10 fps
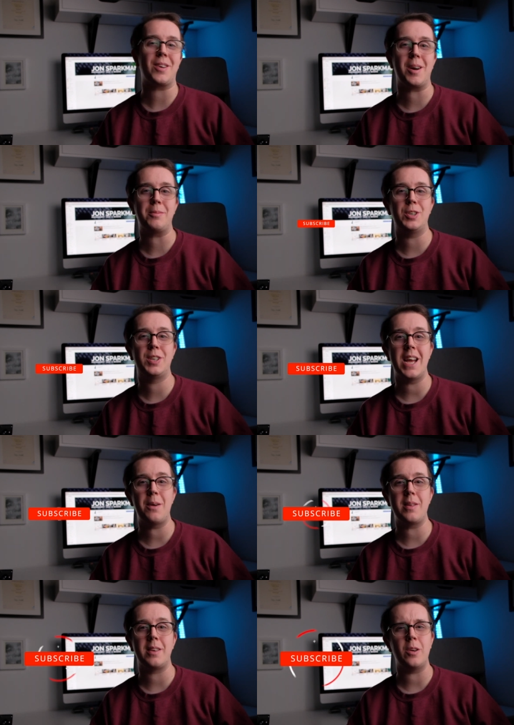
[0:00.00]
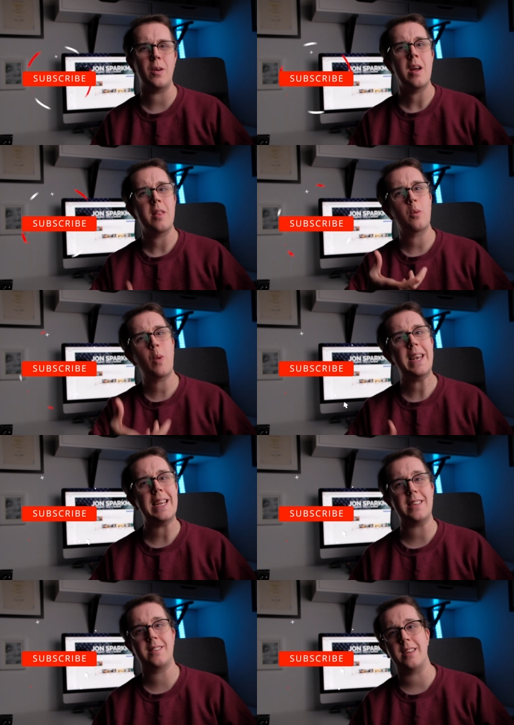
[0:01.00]
time to share with you the
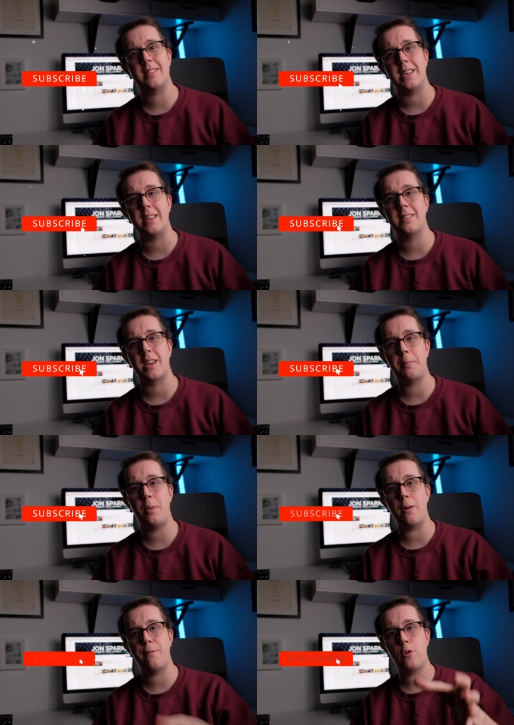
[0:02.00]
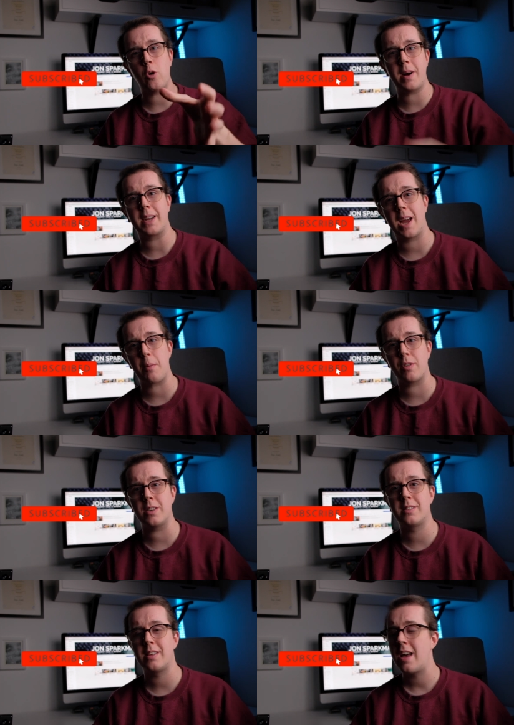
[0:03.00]
wedding settings that I put for my
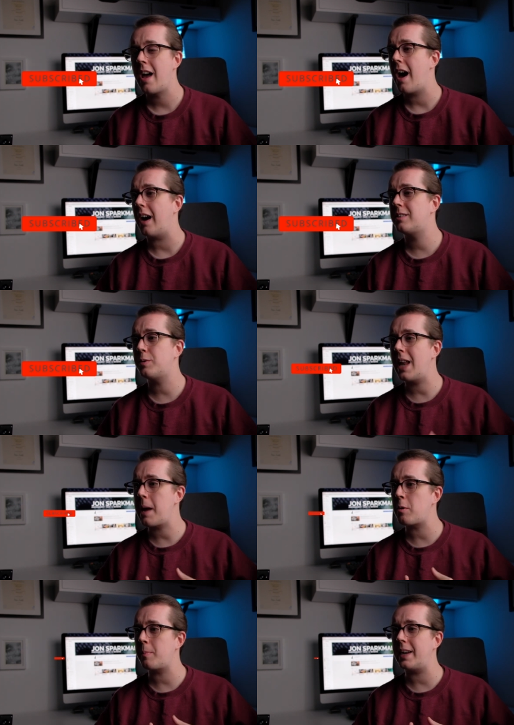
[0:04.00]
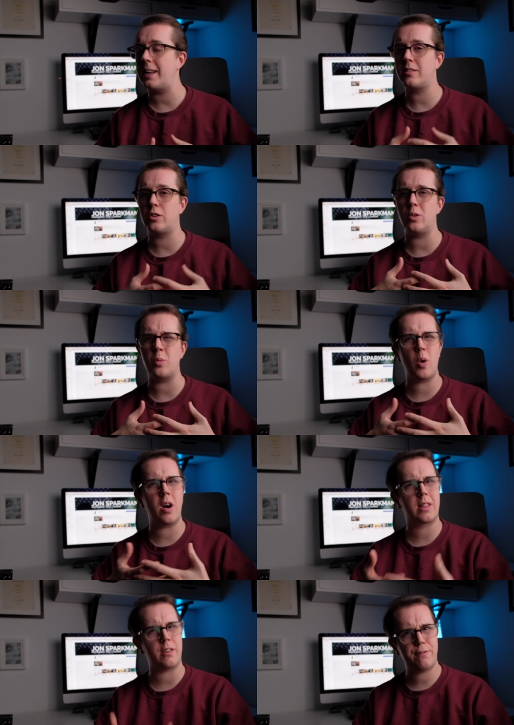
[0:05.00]
cameras uh, to enable me to
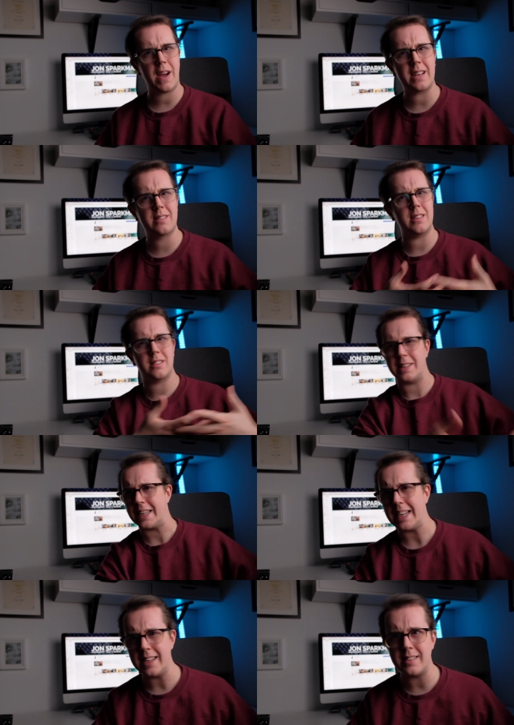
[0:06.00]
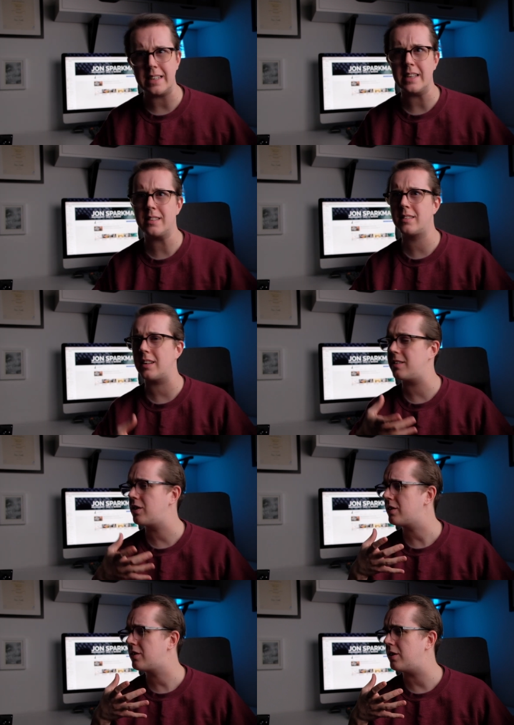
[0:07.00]
work the fastest and the easiest and
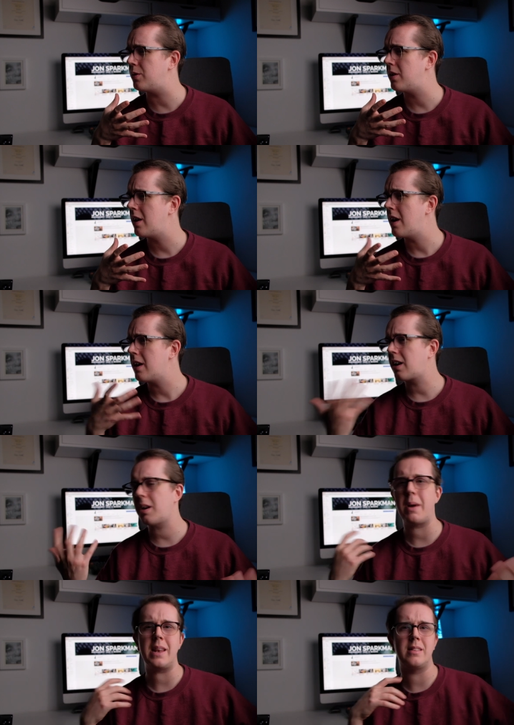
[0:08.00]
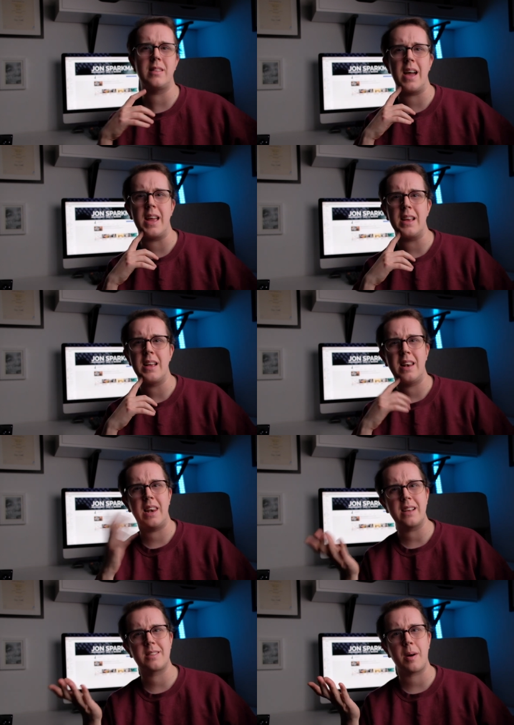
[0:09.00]
just to kind of make the day
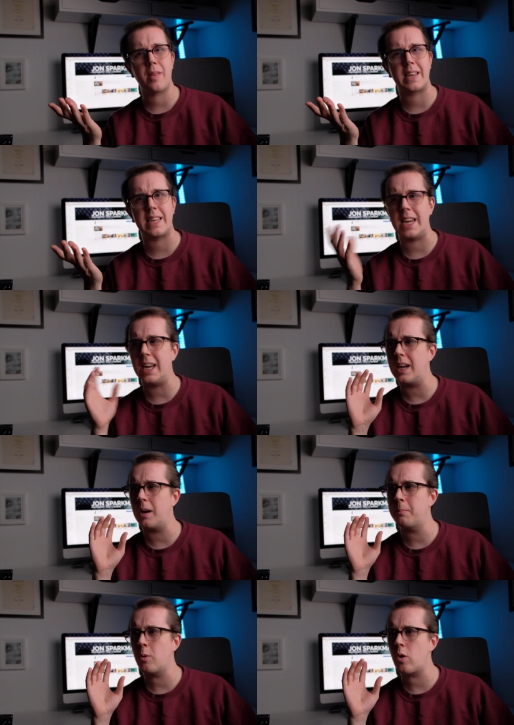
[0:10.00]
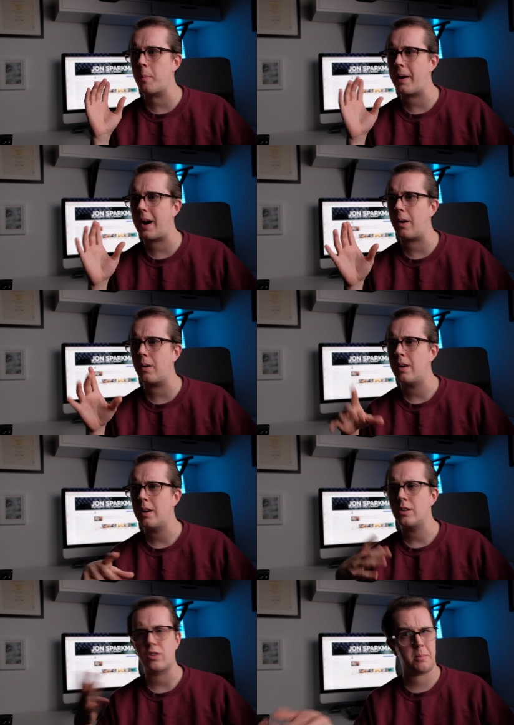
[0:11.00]
less about the gear and more about
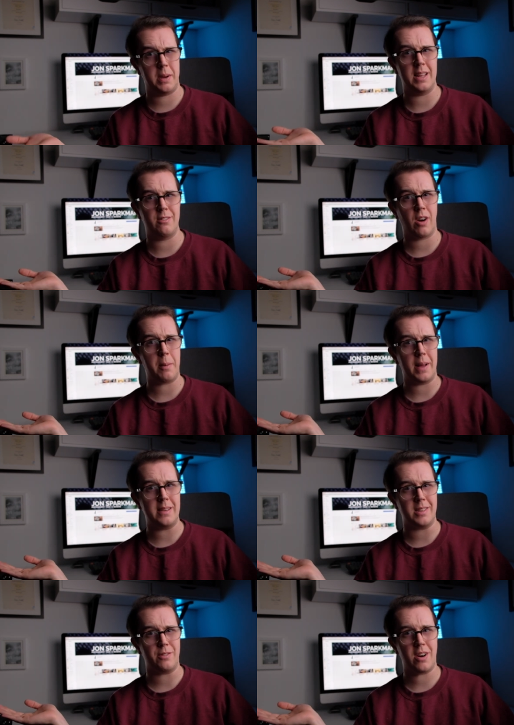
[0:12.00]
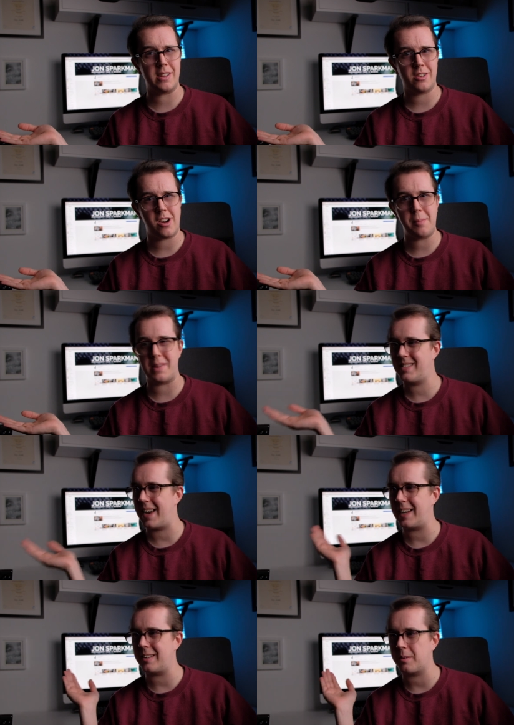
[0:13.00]
trying to be in the right place at the right time and
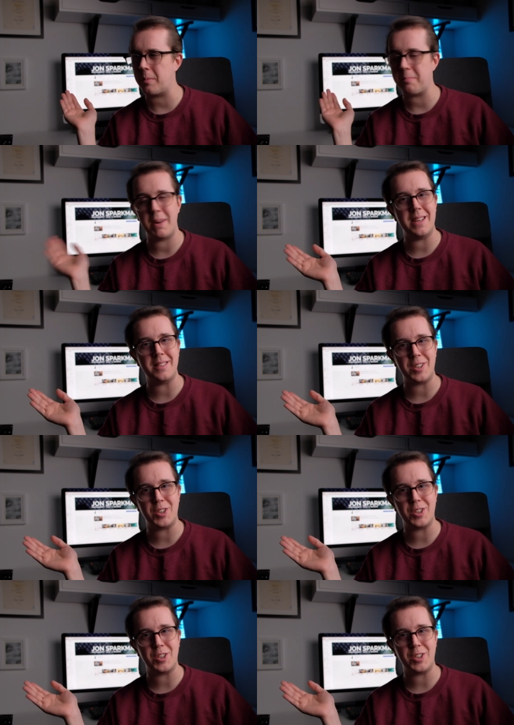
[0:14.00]
taking some amazing